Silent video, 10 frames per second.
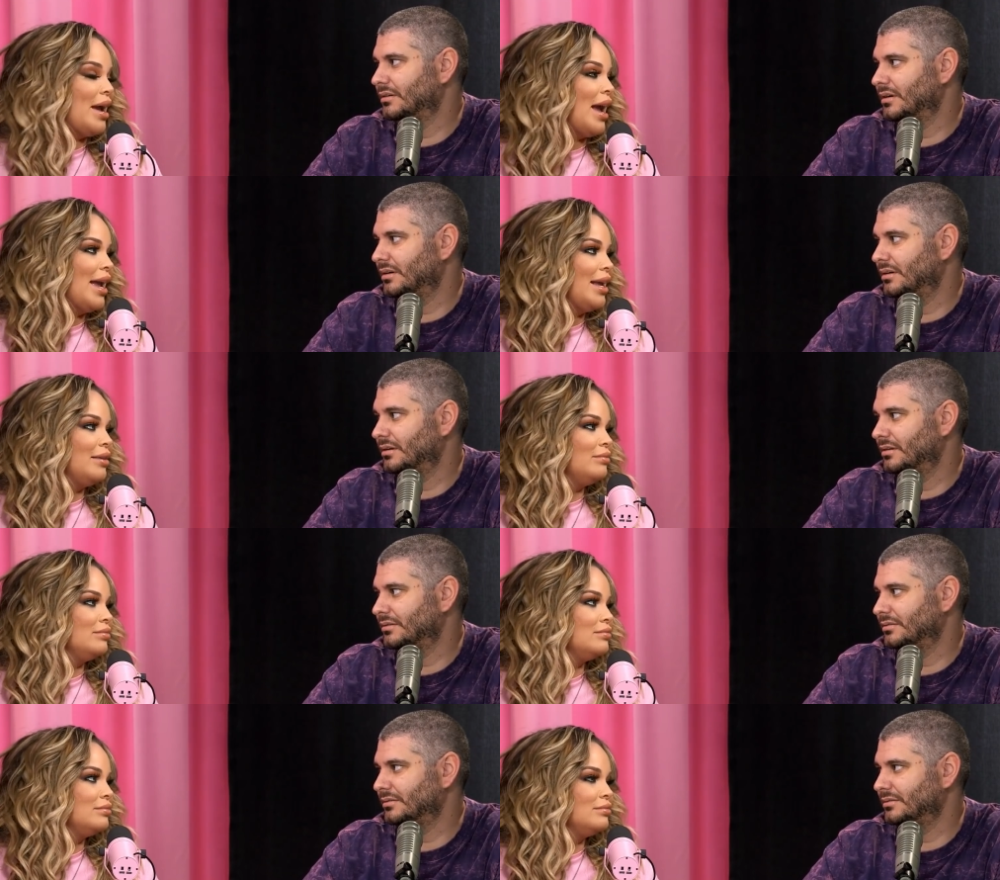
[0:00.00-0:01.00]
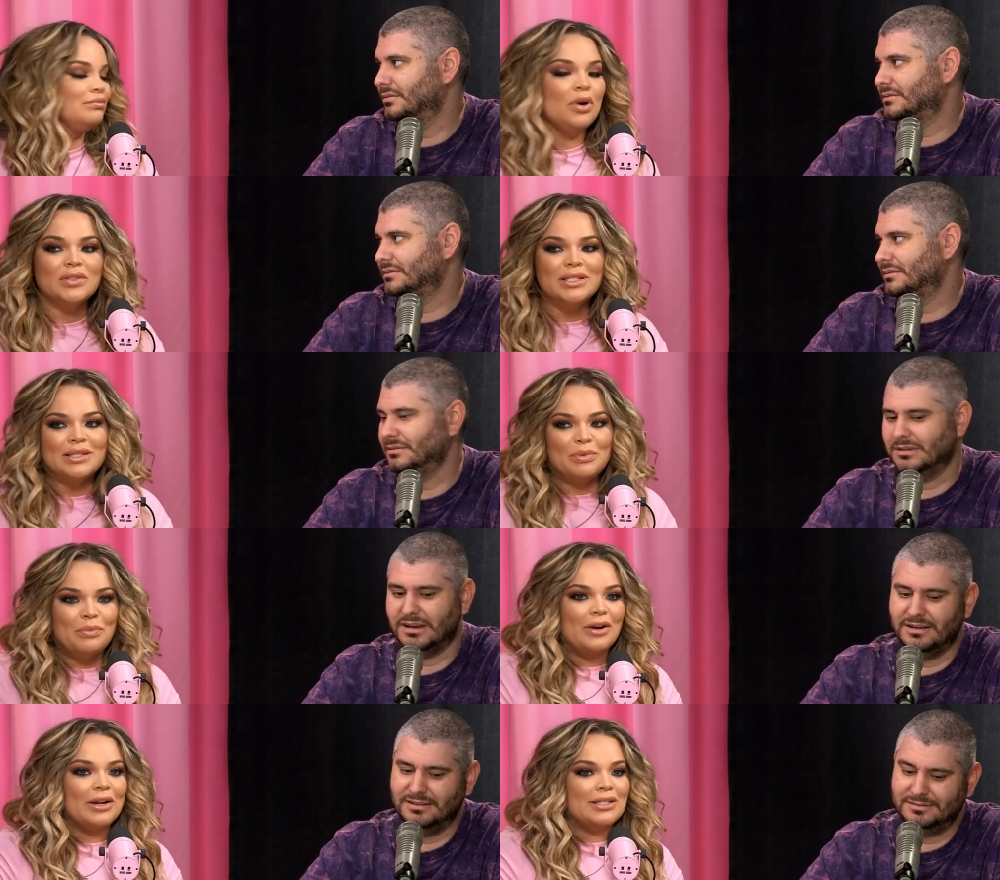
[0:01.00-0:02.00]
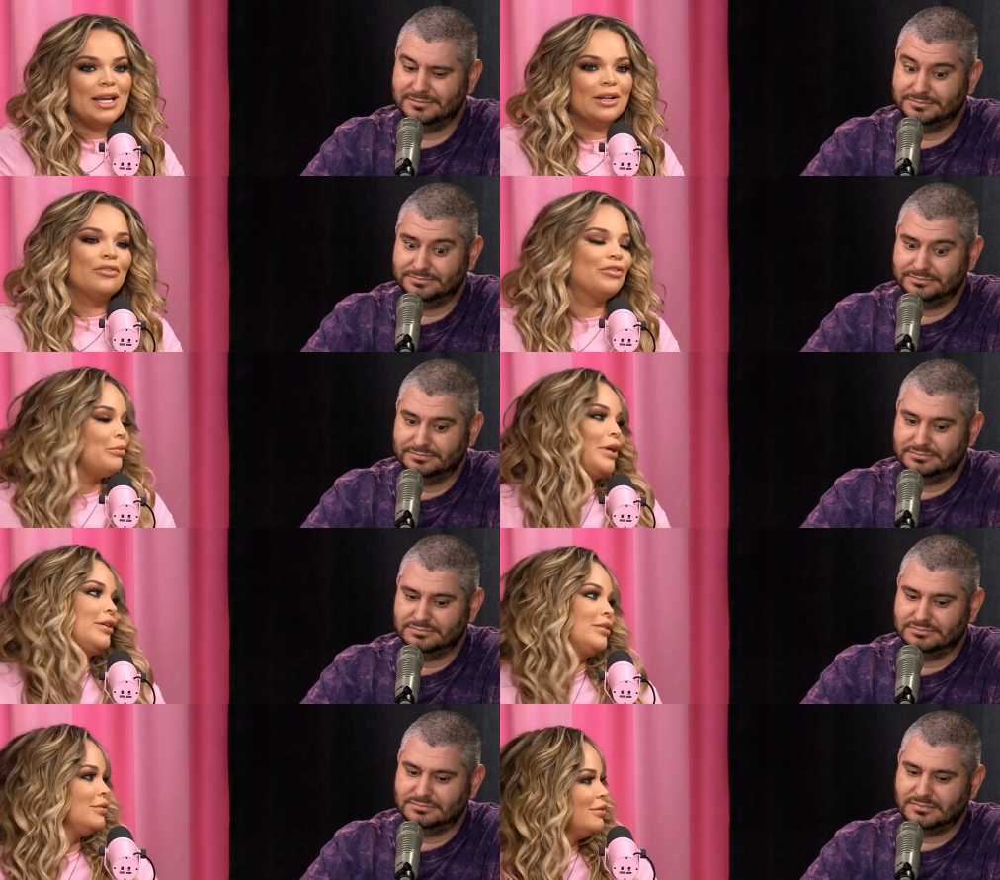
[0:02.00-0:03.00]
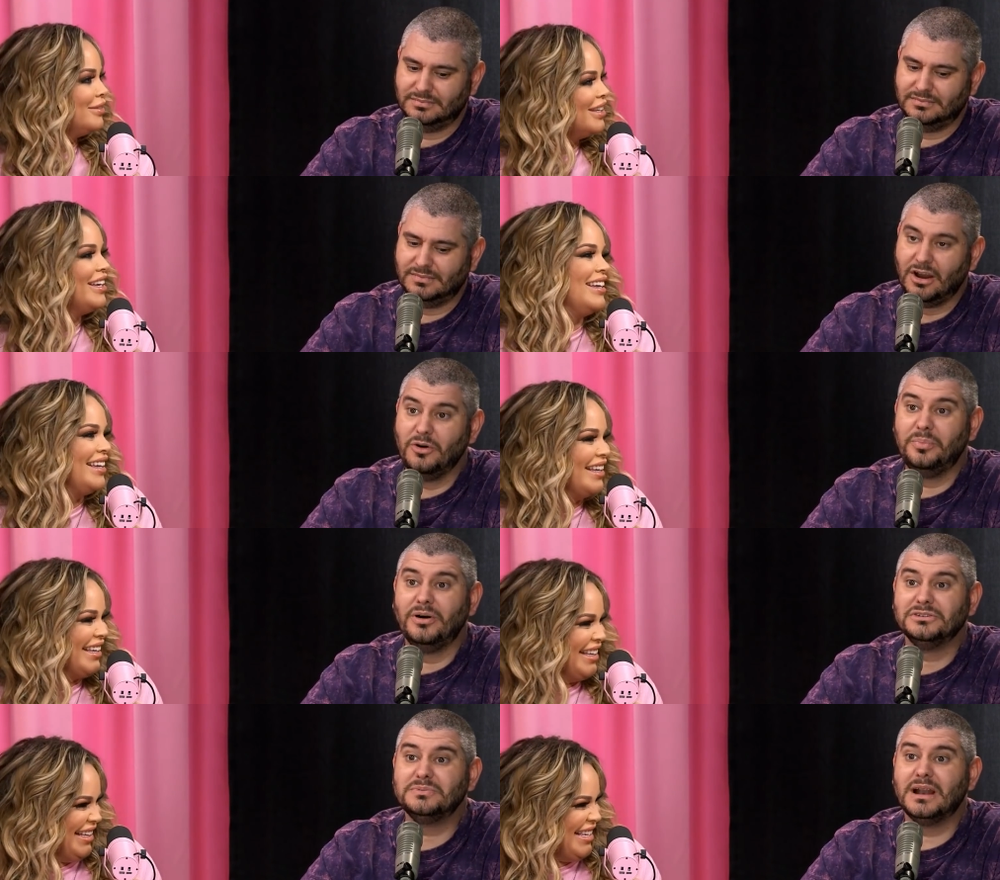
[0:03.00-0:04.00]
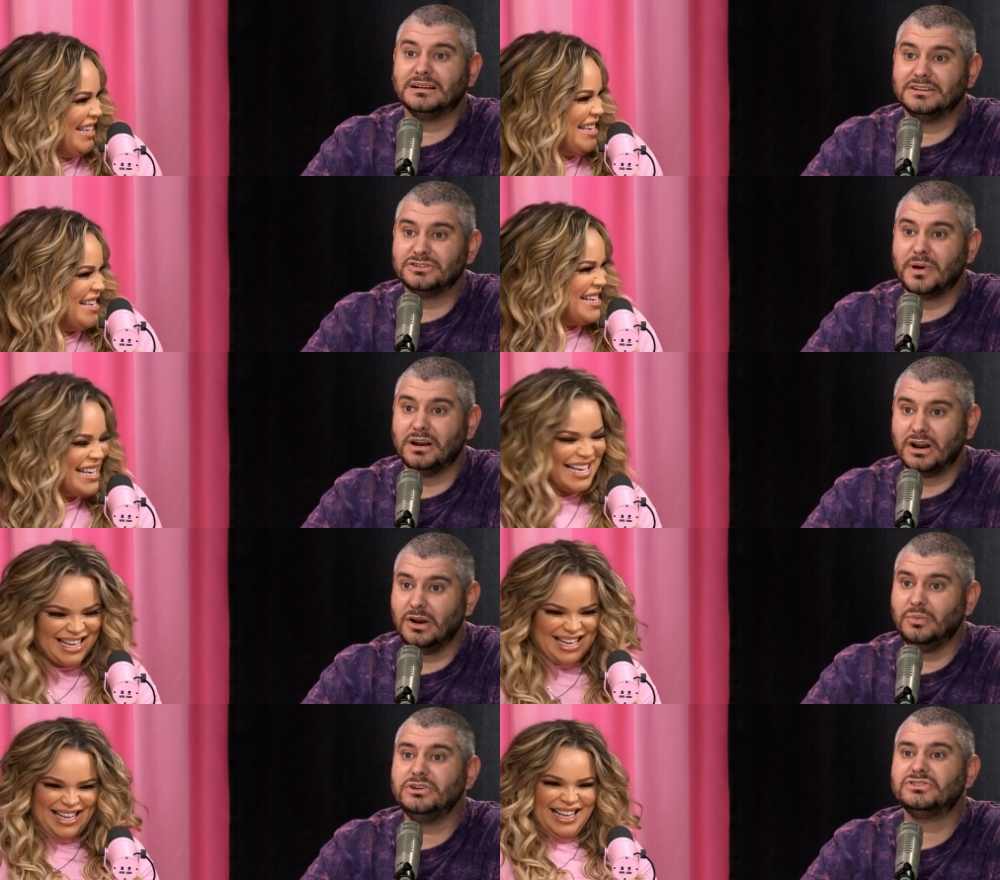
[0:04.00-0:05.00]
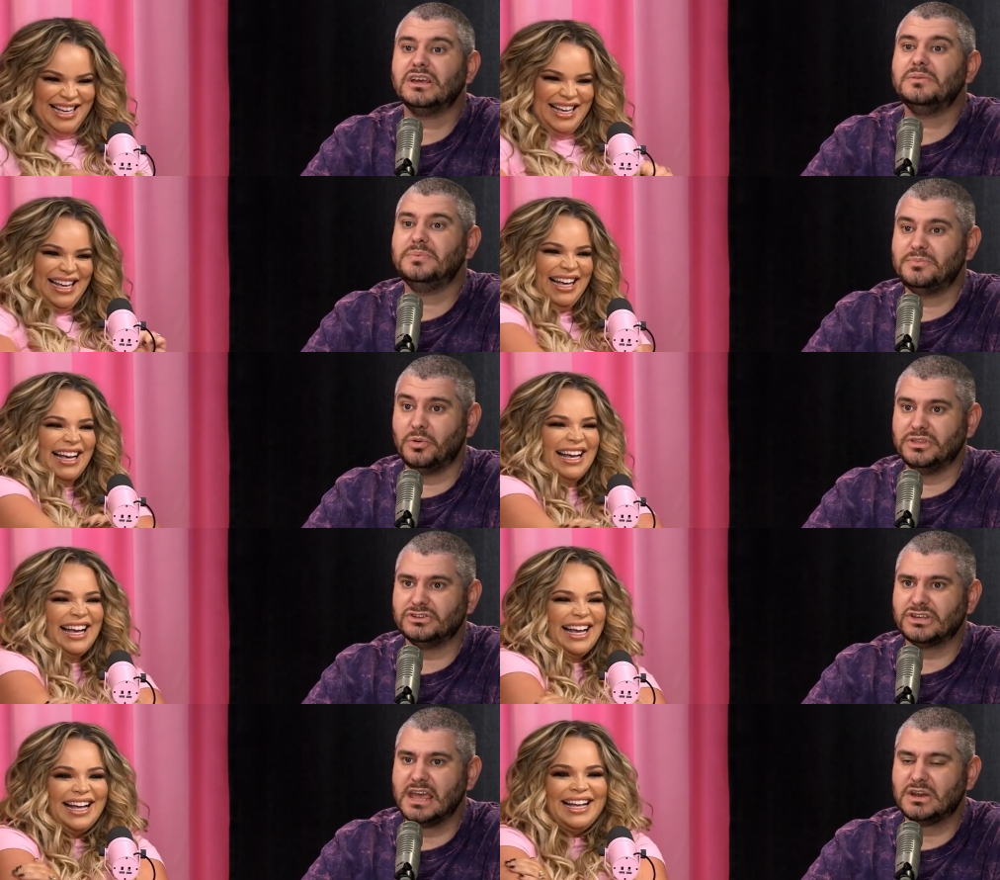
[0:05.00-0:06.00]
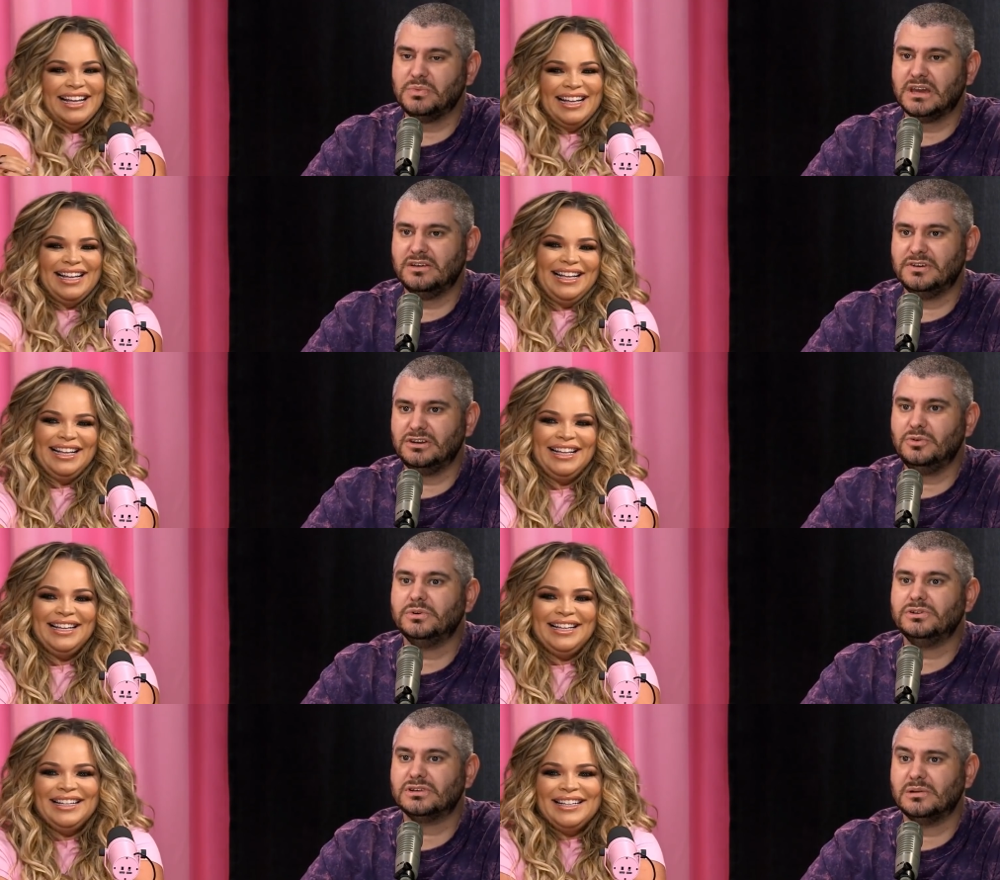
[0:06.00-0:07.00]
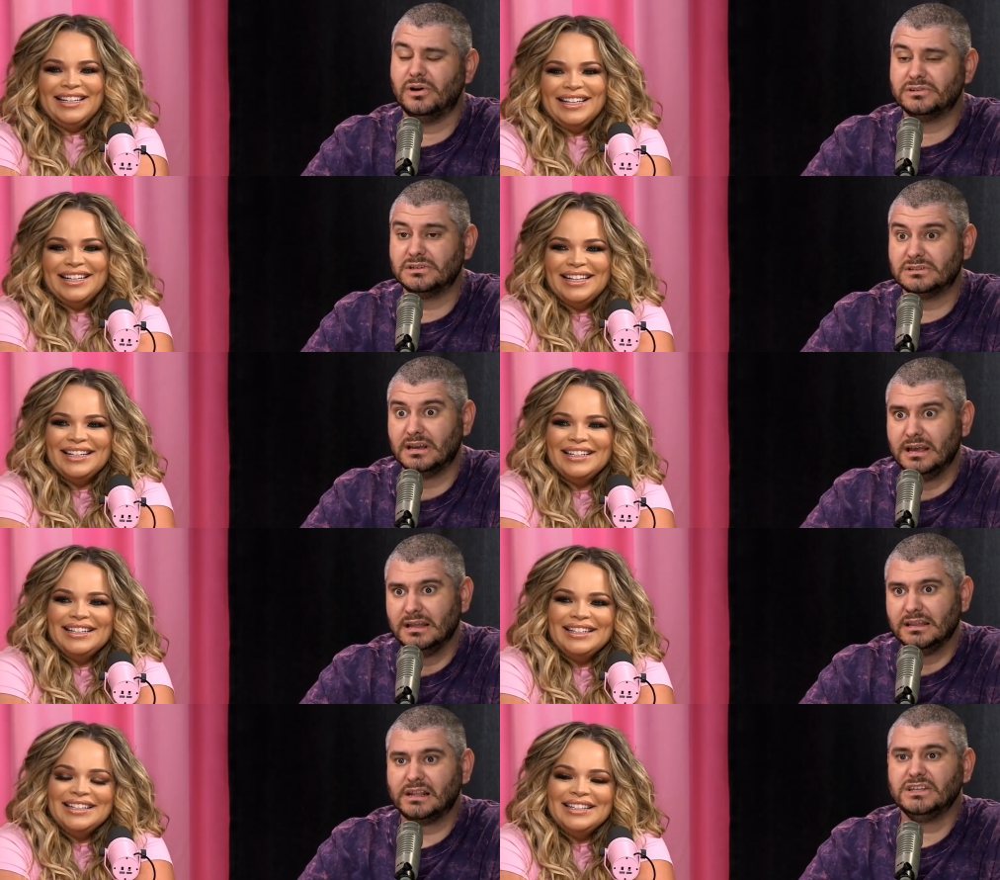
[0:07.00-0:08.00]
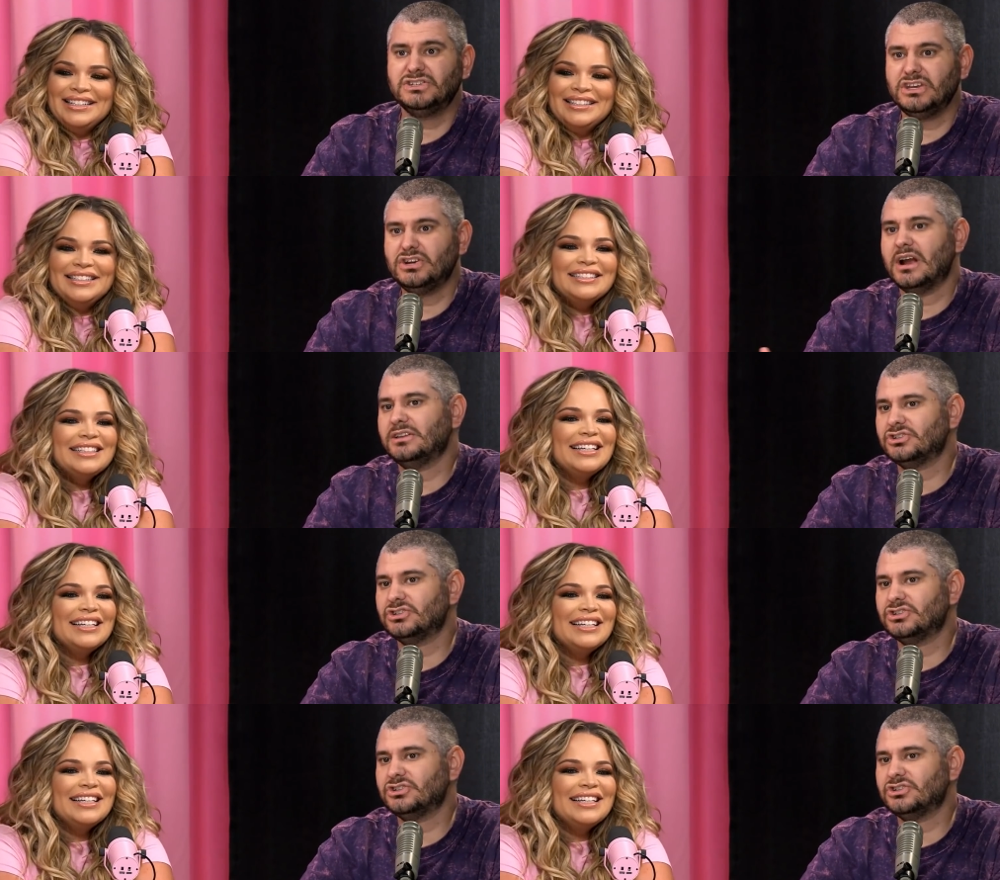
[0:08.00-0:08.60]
Speaker 1: I, I Moses has been yeah. better at saying no for me.
Speaker 2: Oh, Moses been acting as your bodyguard. What do you say to people when they say, "Hey, can we get a video?" What do you say, Moses? like, let's say you're at